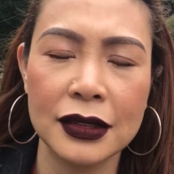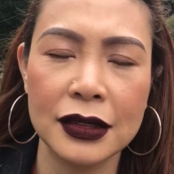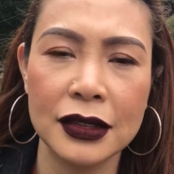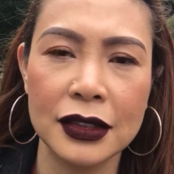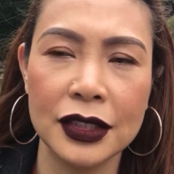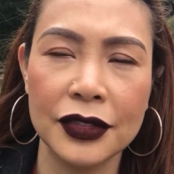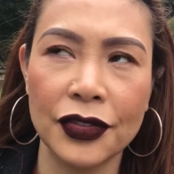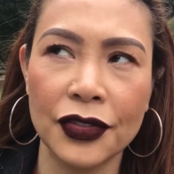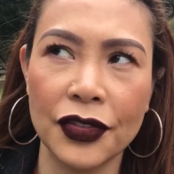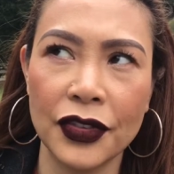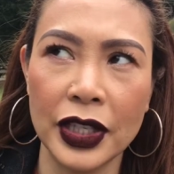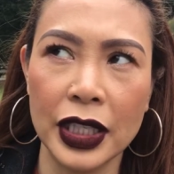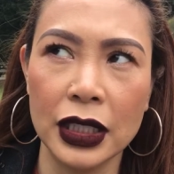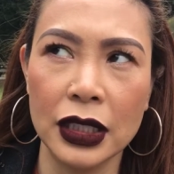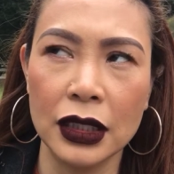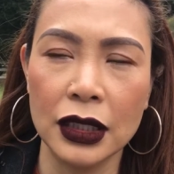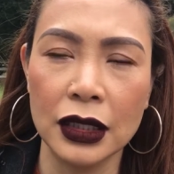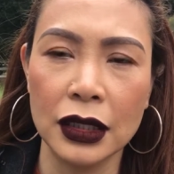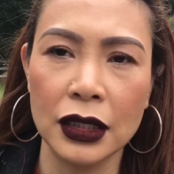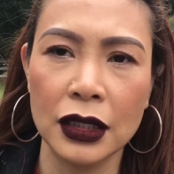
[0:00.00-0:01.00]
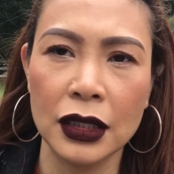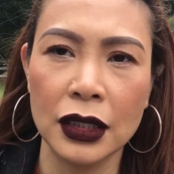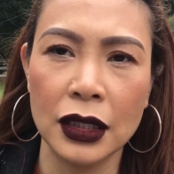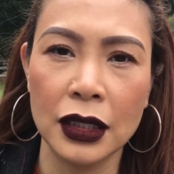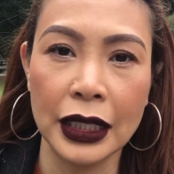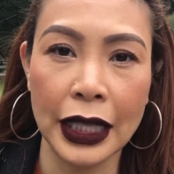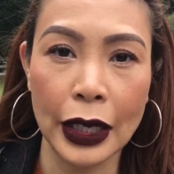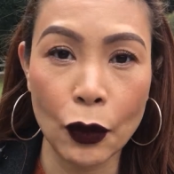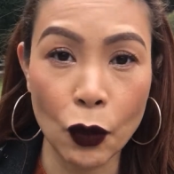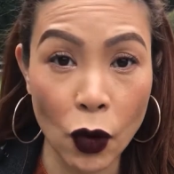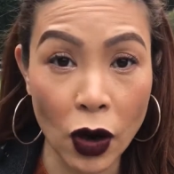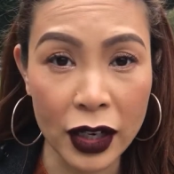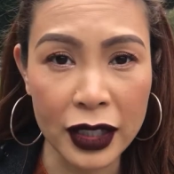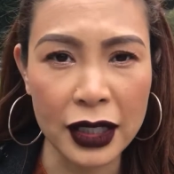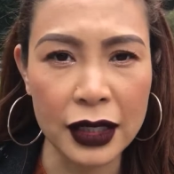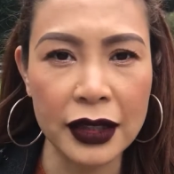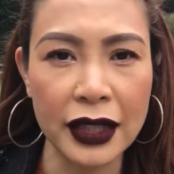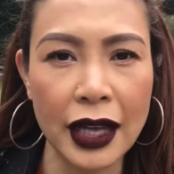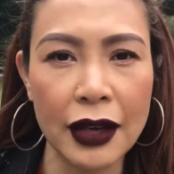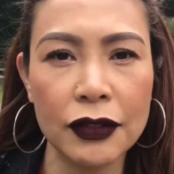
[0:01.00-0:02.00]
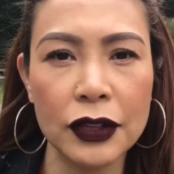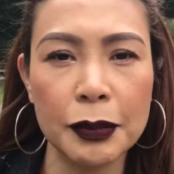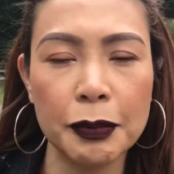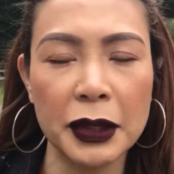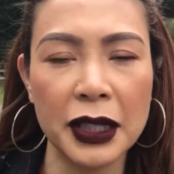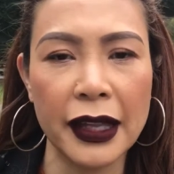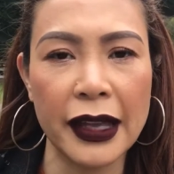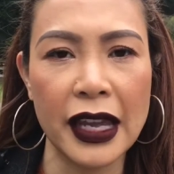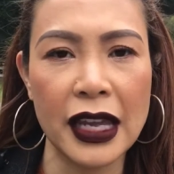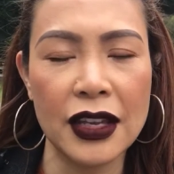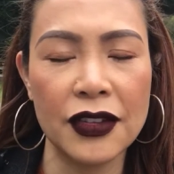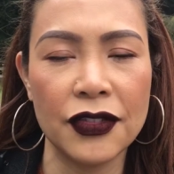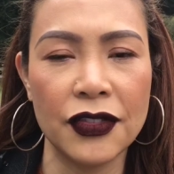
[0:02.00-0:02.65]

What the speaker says: to feel like we're on a level playing